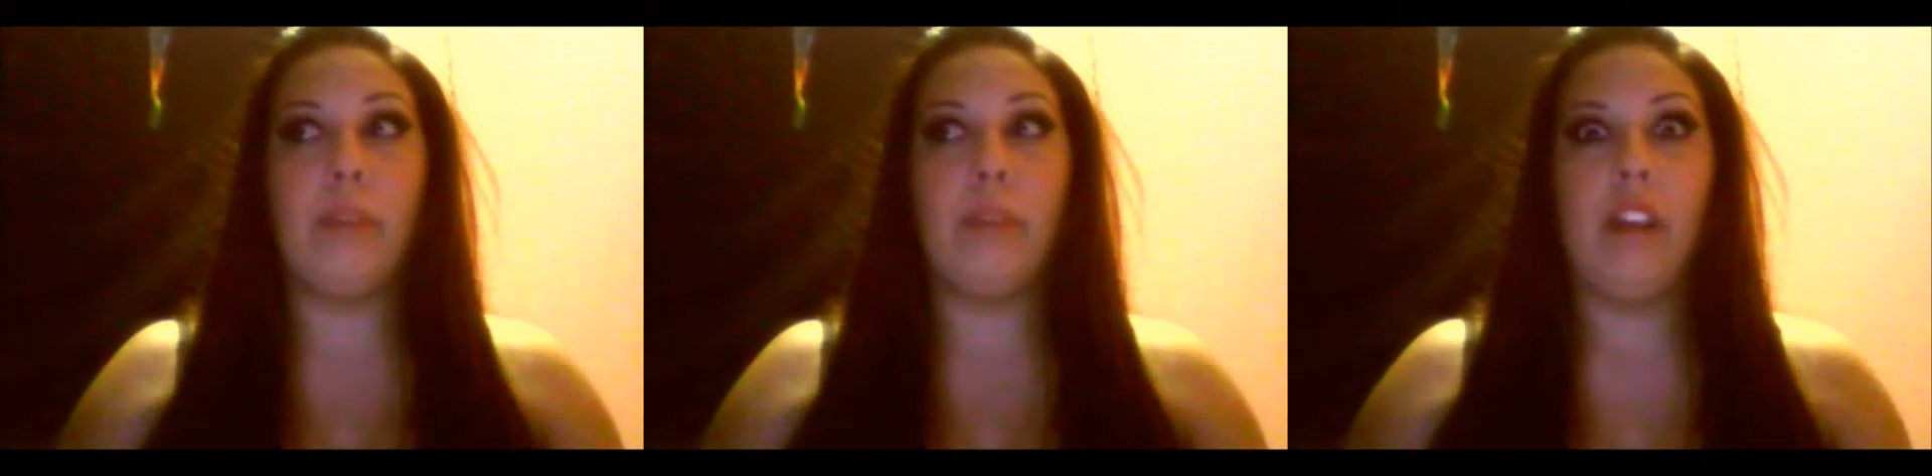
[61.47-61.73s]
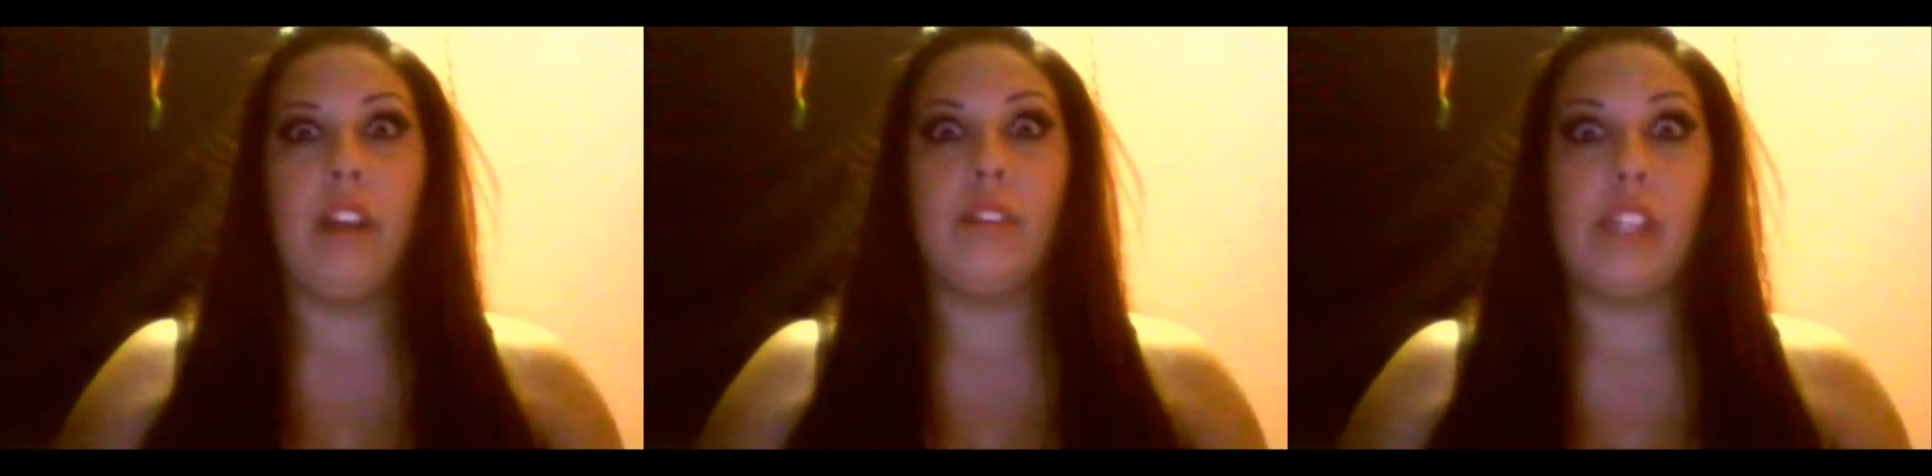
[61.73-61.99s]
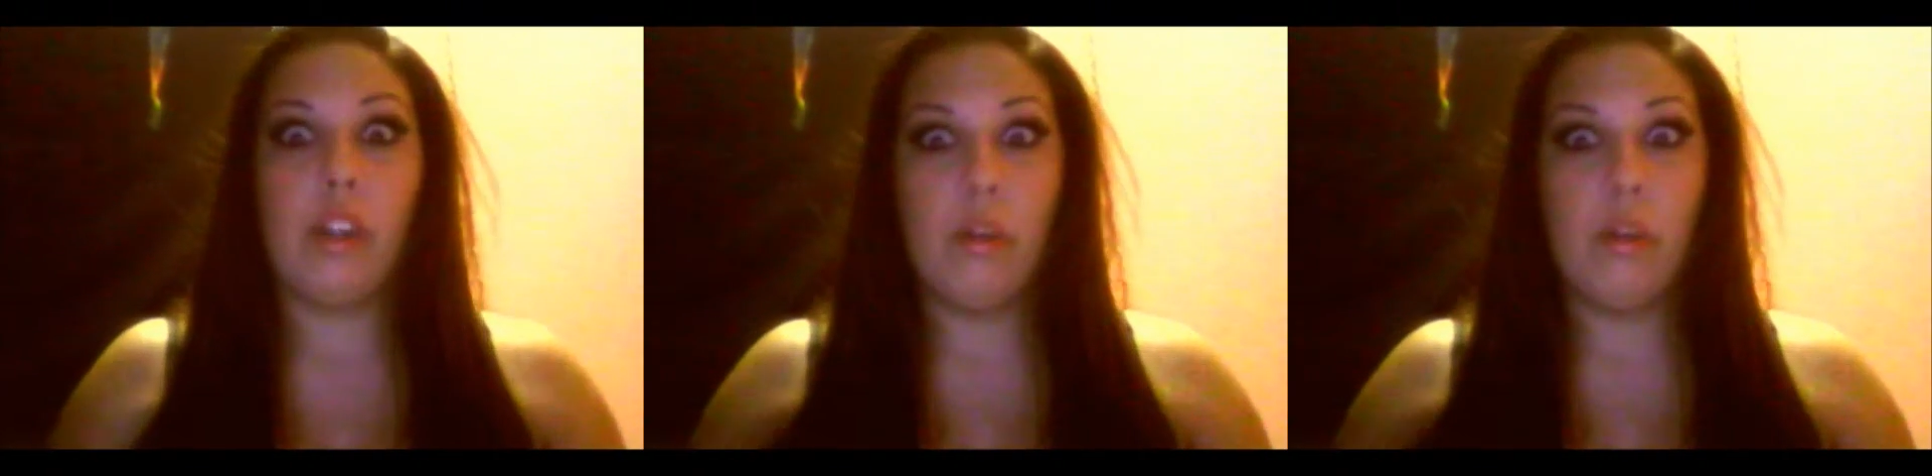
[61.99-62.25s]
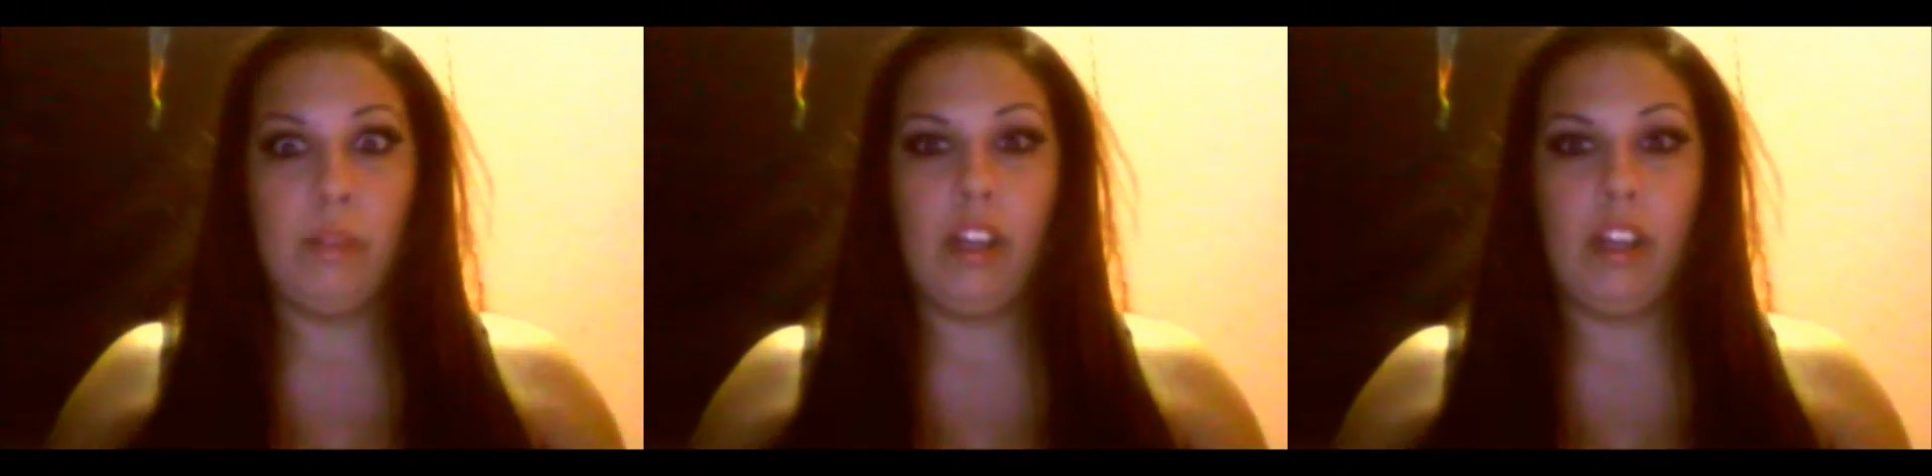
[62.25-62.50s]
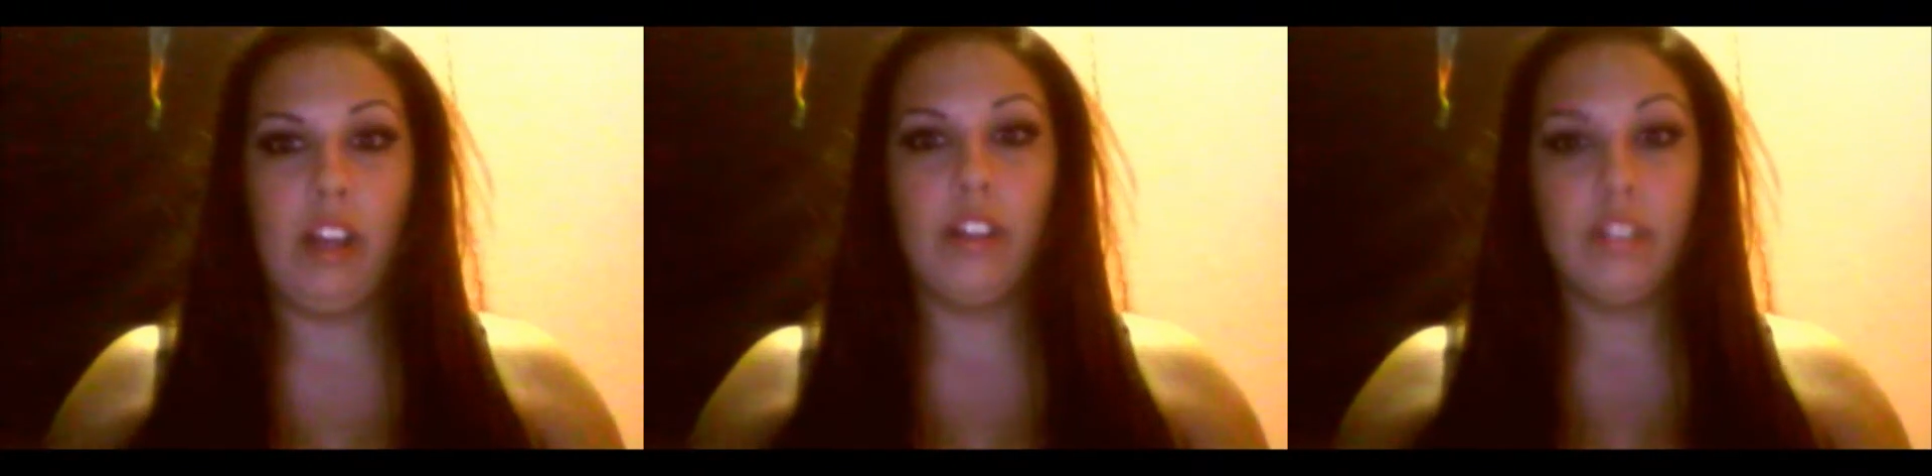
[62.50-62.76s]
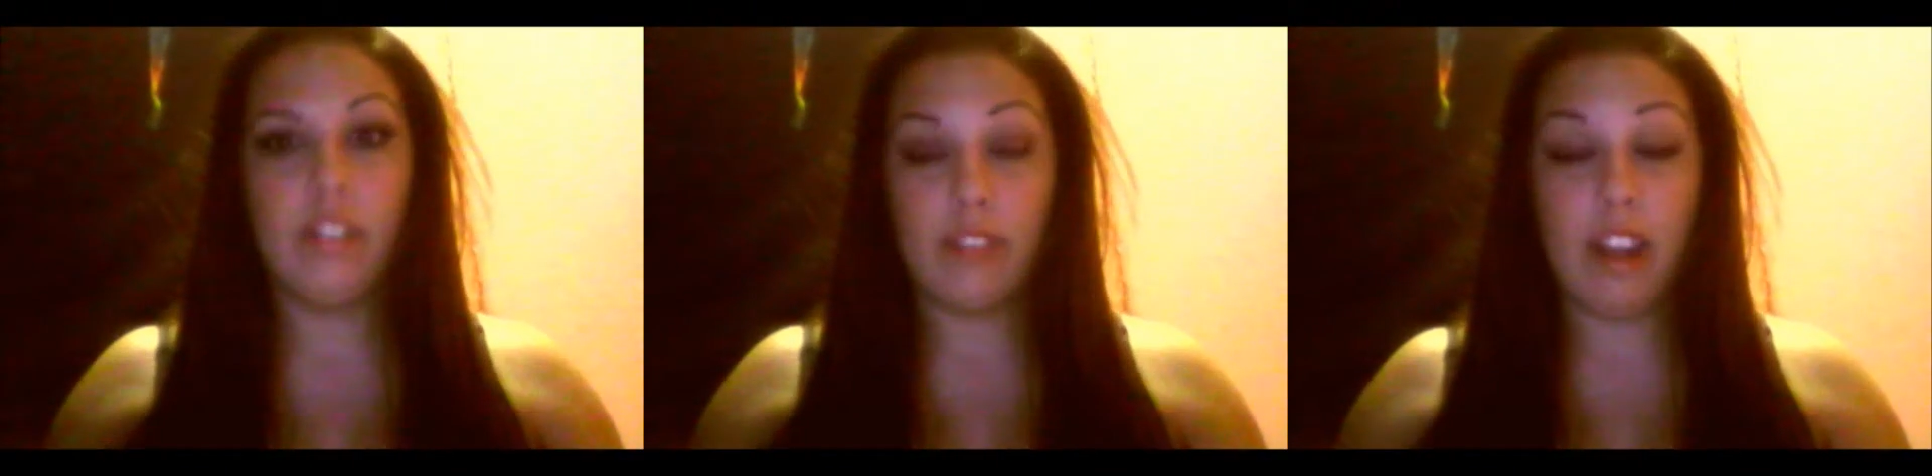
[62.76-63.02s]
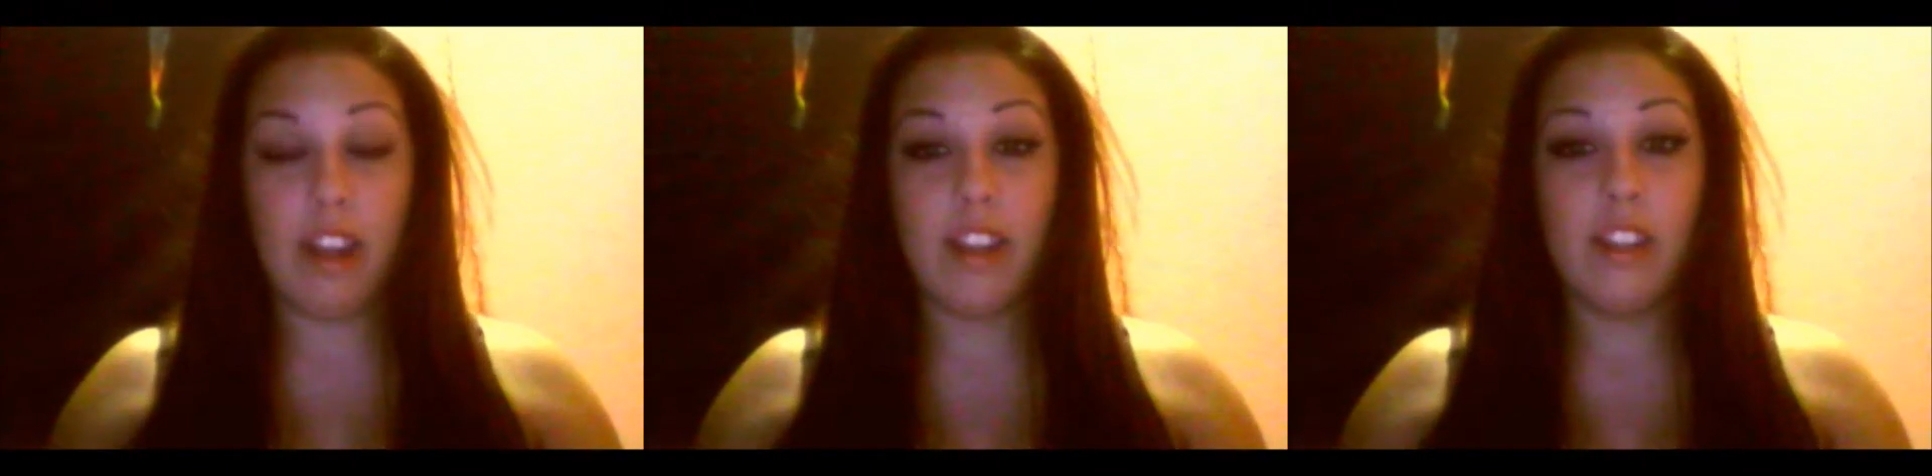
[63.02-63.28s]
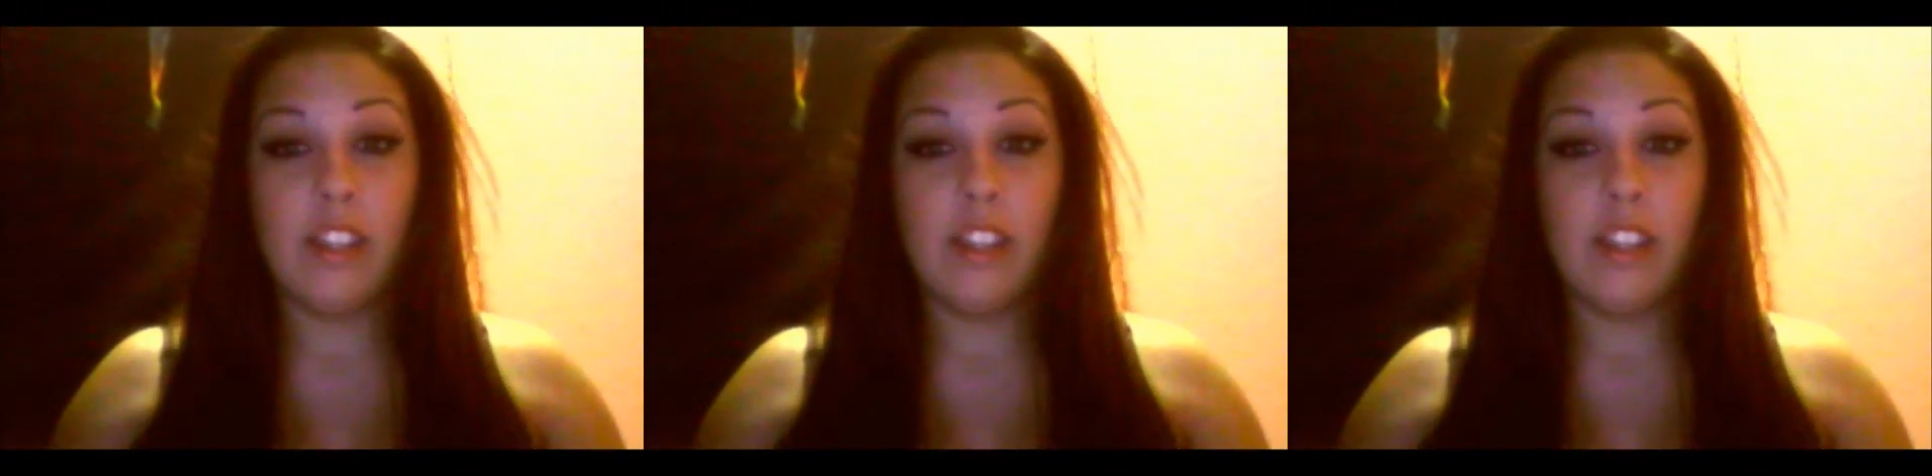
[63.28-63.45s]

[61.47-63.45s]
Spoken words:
but I was like, oh my god, right?